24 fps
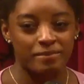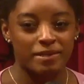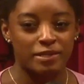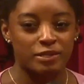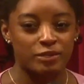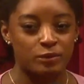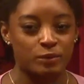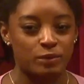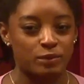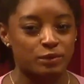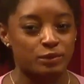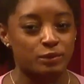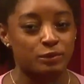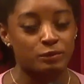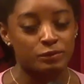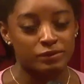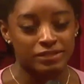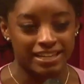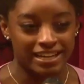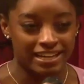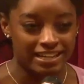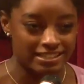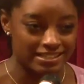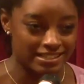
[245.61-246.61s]
been to a school
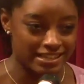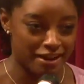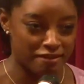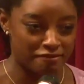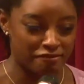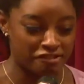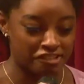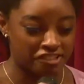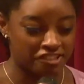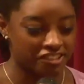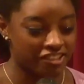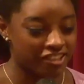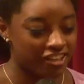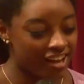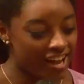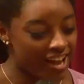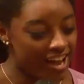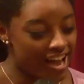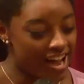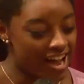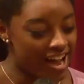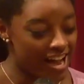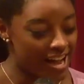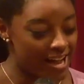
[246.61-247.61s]
dance ever,
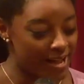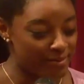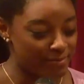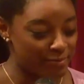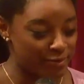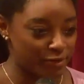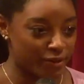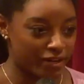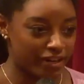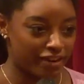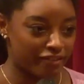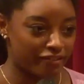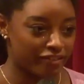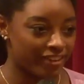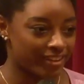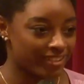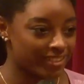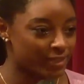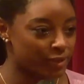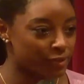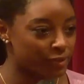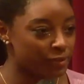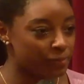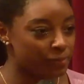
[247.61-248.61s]
um, so I never
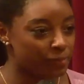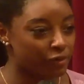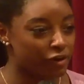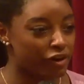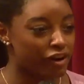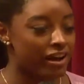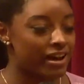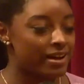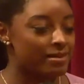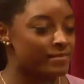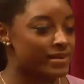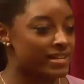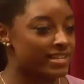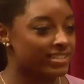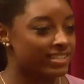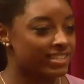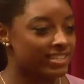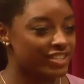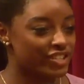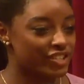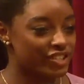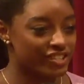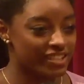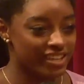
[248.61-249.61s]
got to go to prom. My
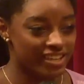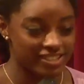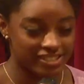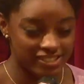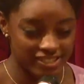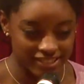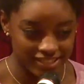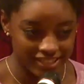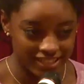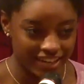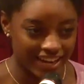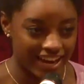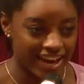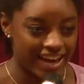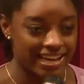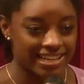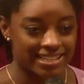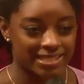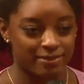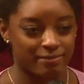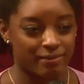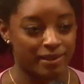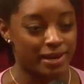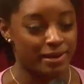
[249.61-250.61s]
sister says she's going to
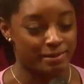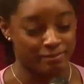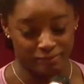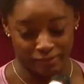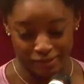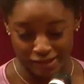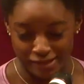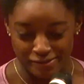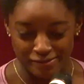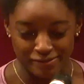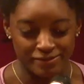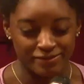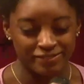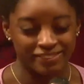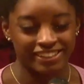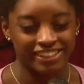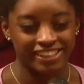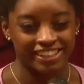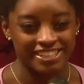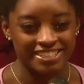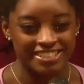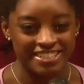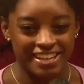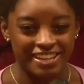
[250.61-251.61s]
ask me. I'm probably
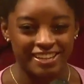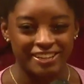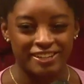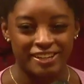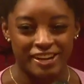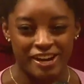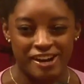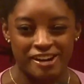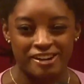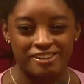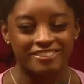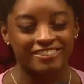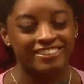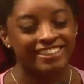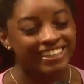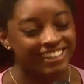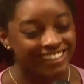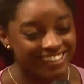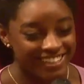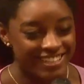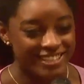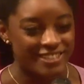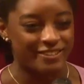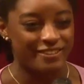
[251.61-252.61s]
going to tell her no.
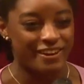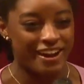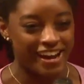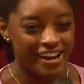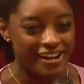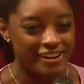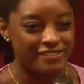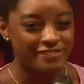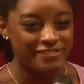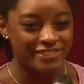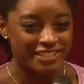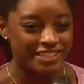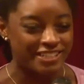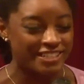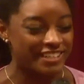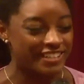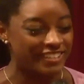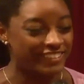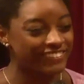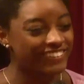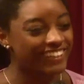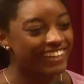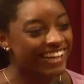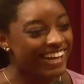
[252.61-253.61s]
It's way
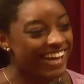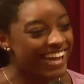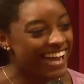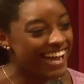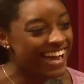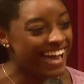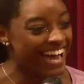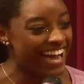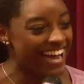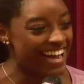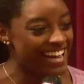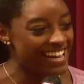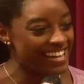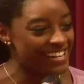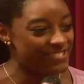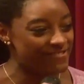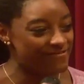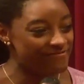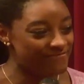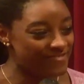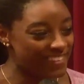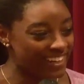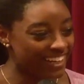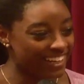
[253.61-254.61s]
overdue.
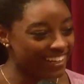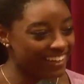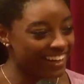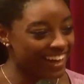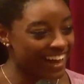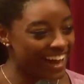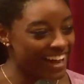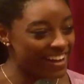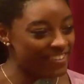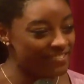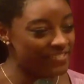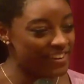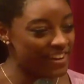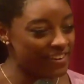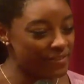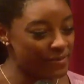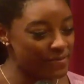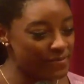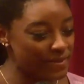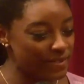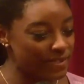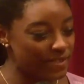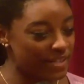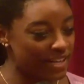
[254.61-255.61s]
Um, but I've never
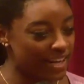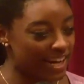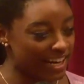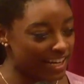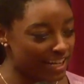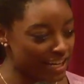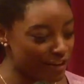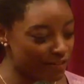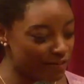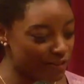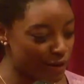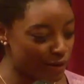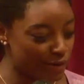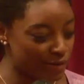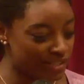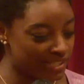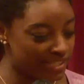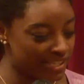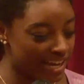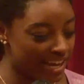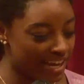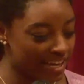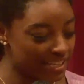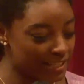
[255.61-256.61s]
been to any of those
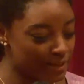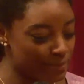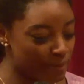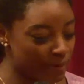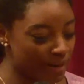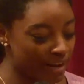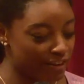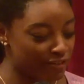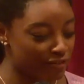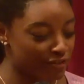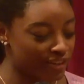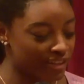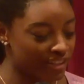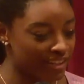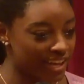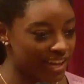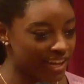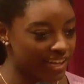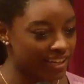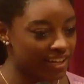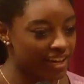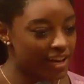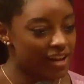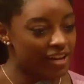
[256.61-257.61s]
things, but I feel
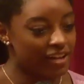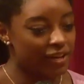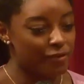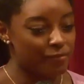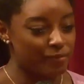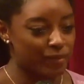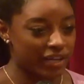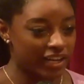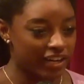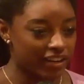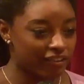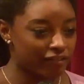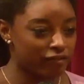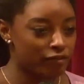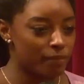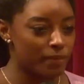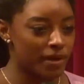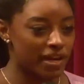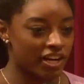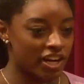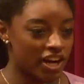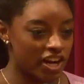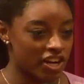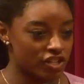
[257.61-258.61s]
like competing for
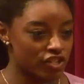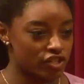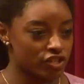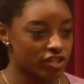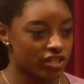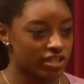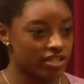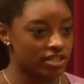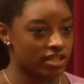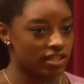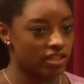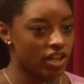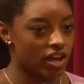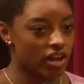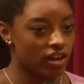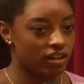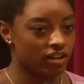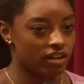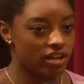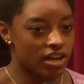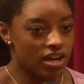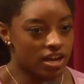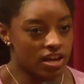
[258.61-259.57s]
my country is a lot